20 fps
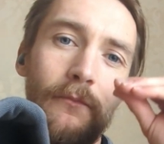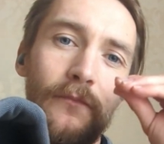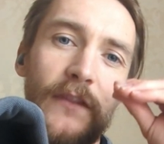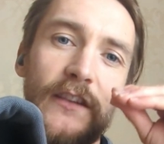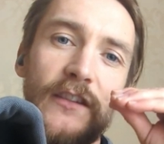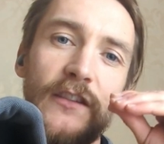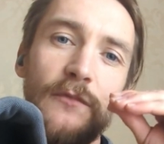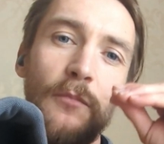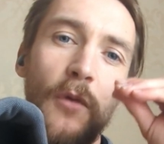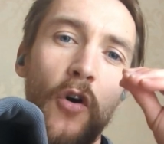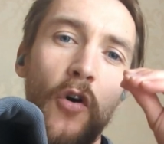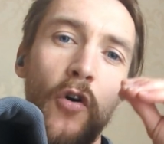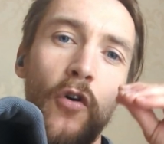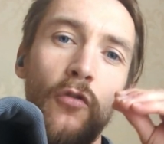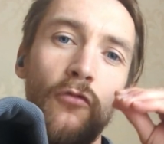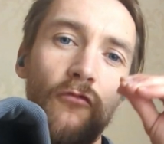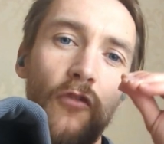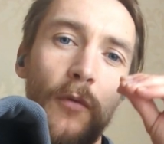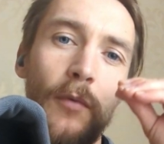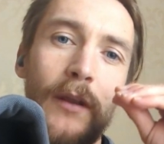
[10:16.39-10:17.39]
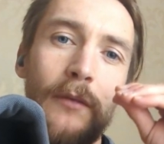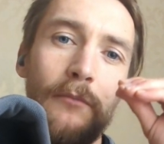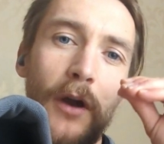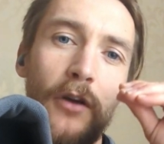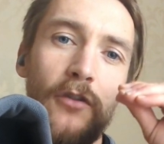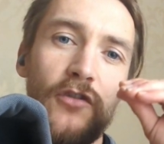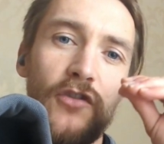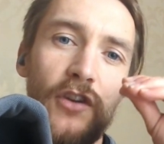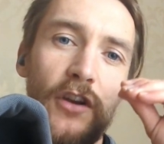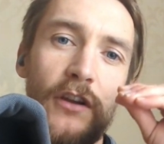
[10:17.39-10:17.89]
small rubbing
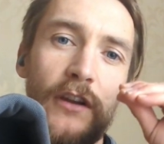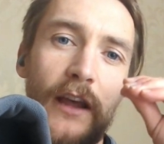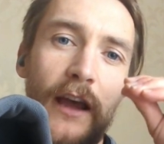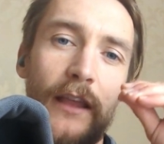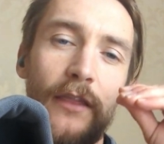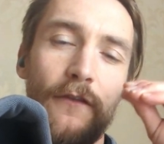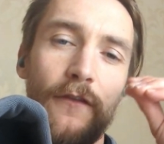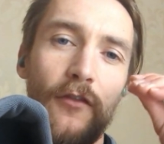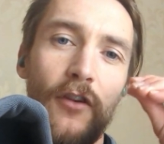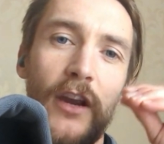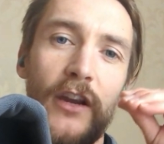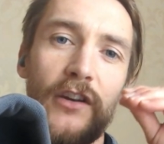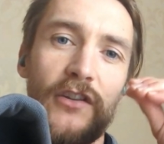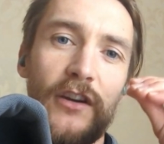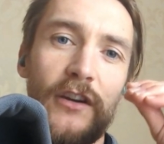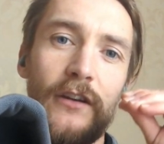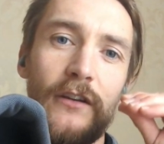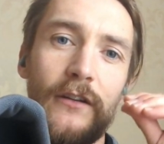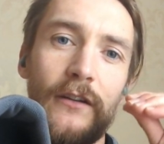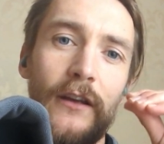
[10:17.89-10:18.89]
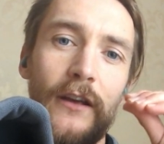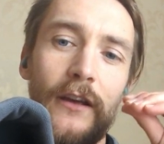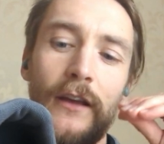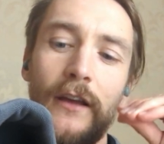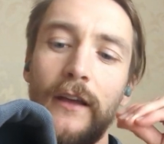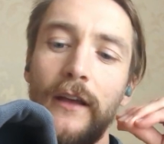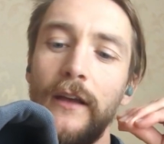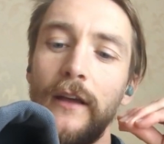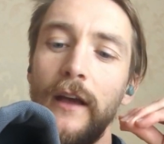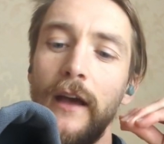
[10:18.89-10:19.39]
motion, and the friction
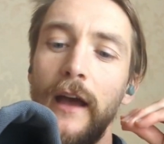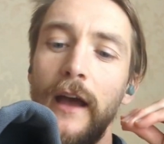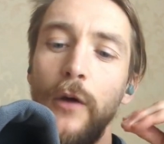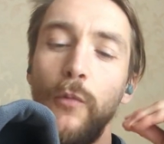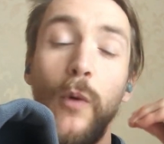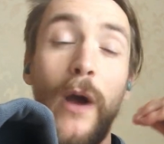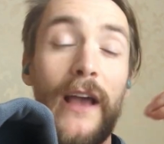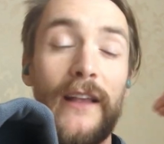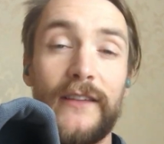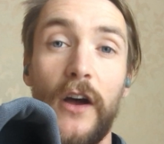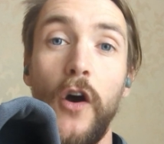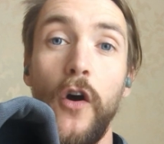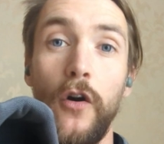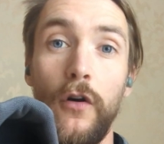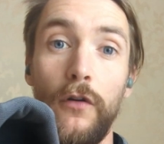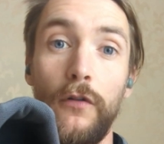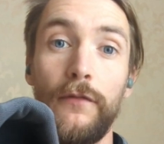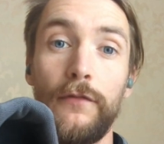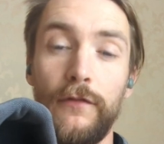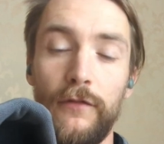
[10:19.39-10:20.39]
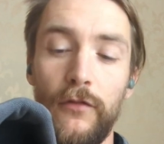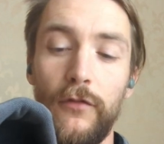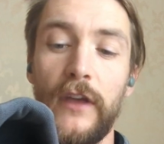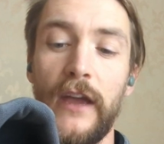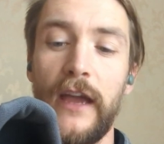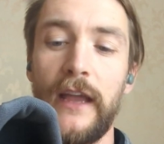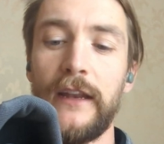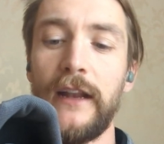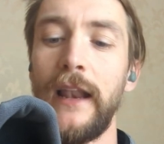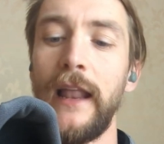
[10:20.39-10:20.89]
wears a hole through
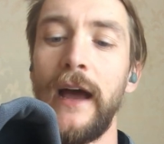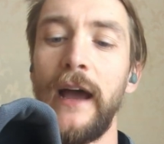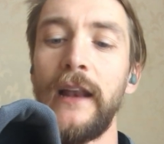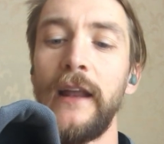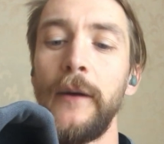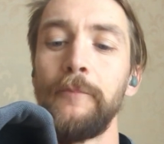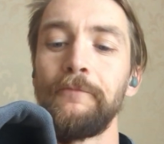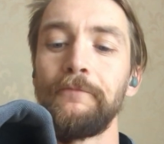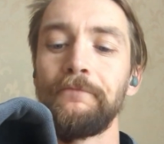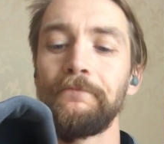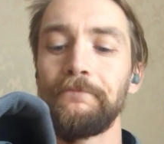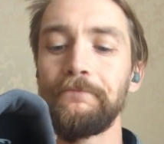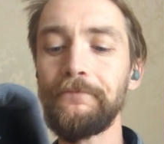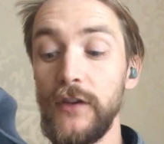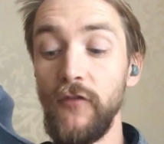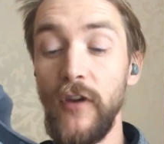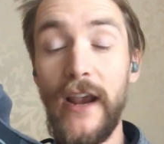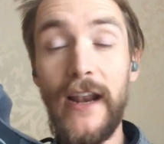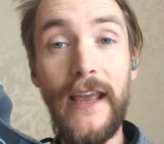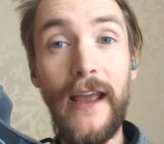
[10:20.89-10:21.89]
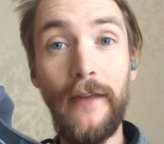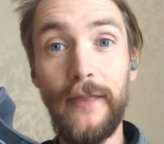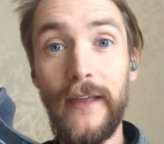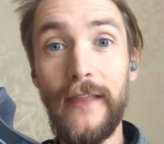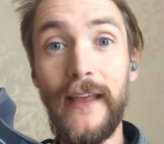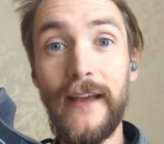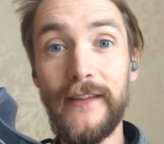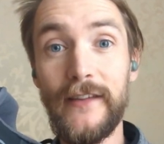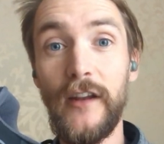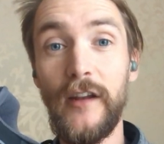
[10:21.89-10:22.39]
the inner liner. So really, I
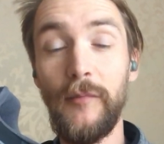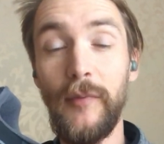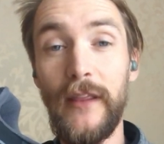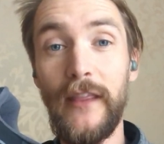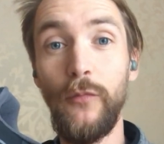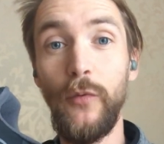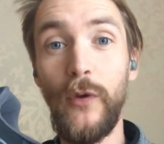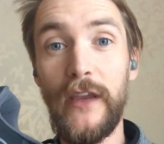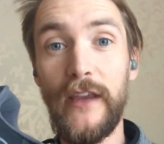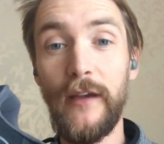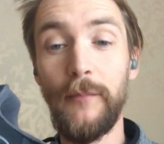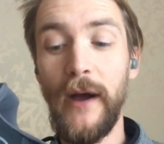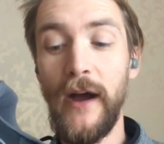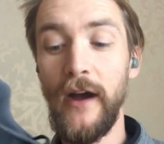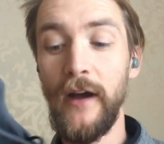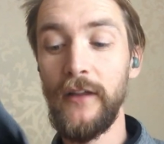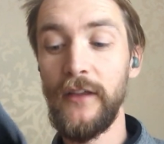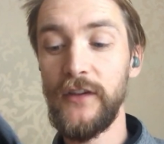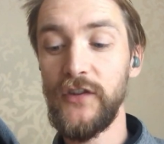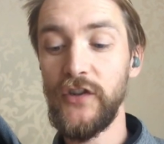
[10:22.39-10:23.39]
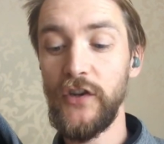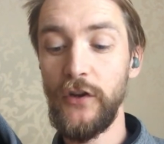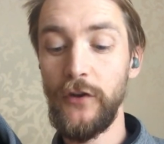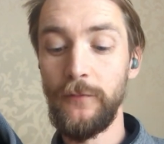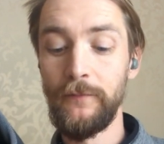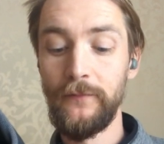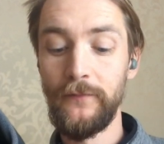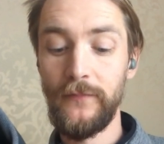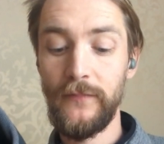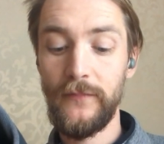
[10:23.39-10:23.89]
think that's going to be the weaker part of the shoe.
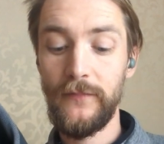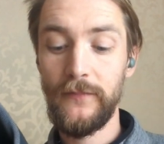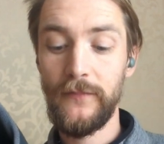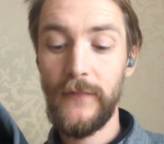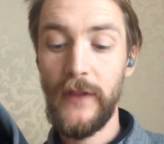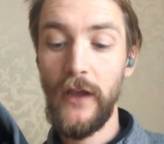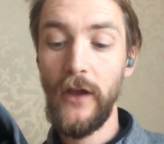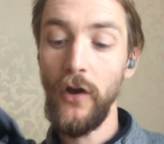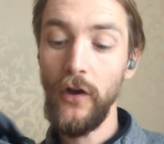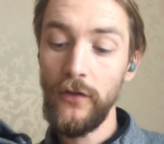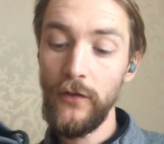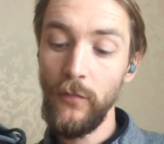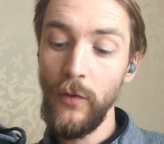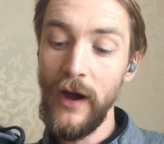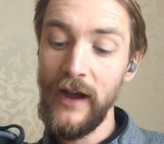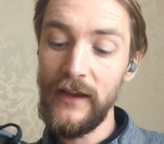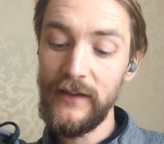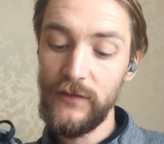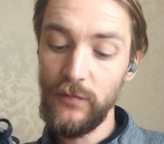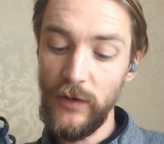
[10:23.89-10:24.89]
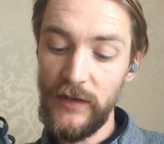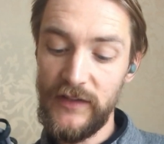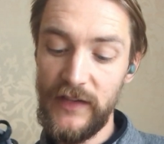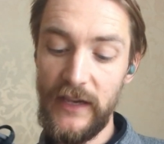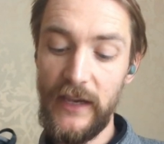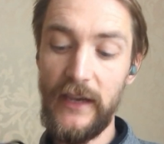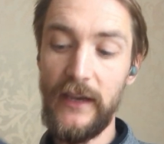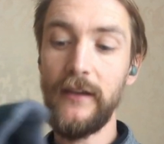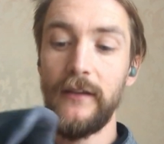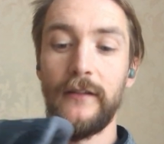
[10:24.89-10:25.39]
Otherwise, we
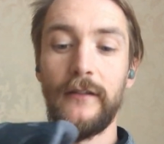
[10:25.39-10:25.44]
see